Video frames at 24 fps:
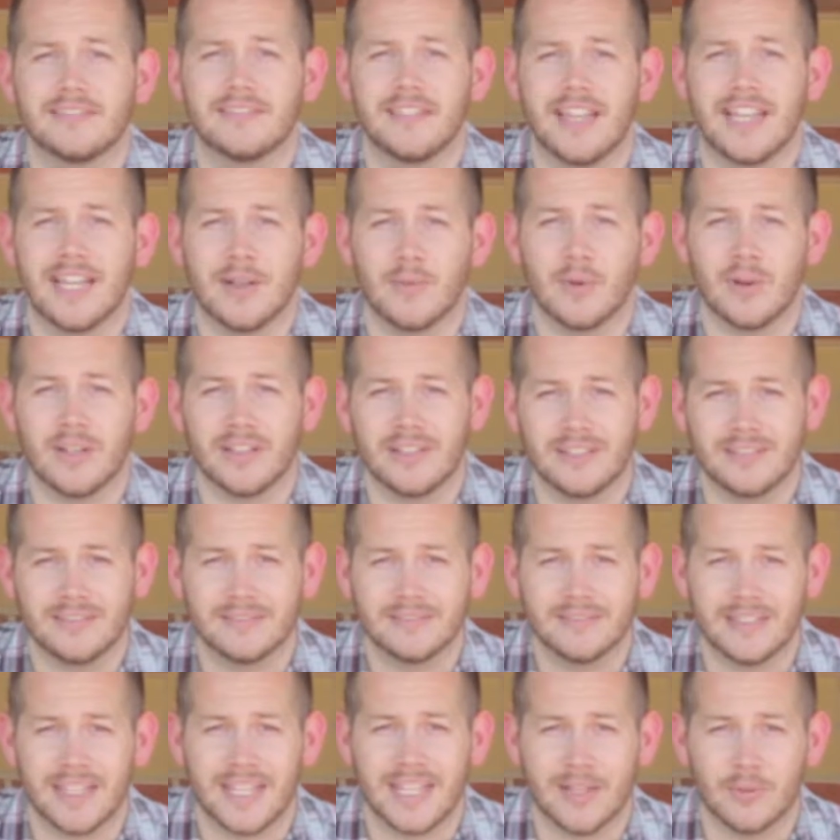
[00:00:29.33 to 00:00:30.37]
Anyone?
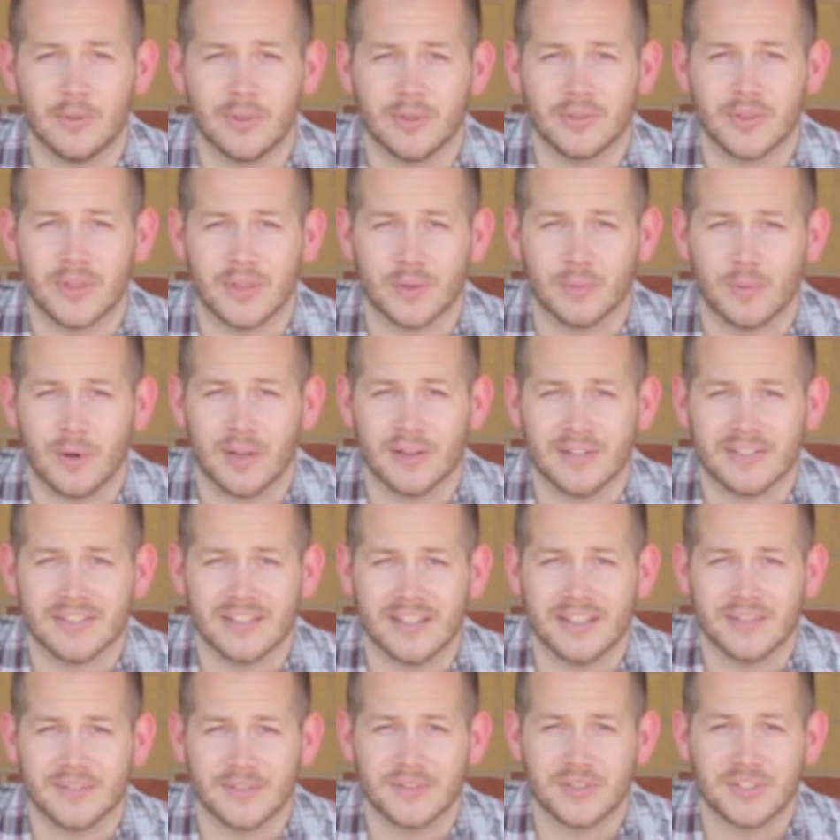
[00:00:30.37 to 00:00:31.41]
Anyone treat the water
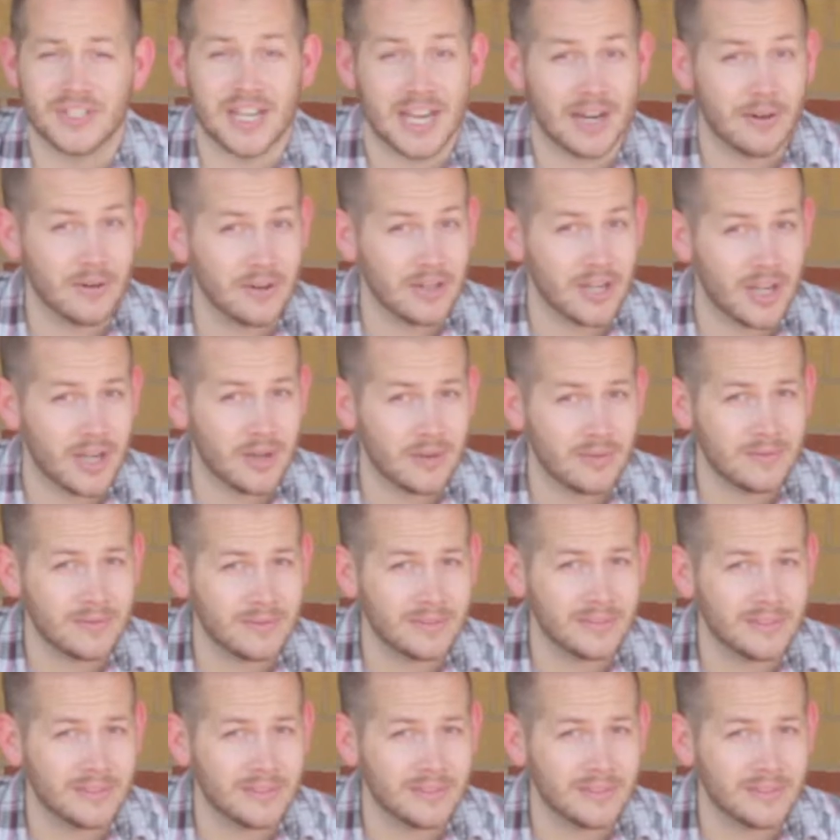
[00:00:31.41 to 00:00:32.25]
slide as their shower? No?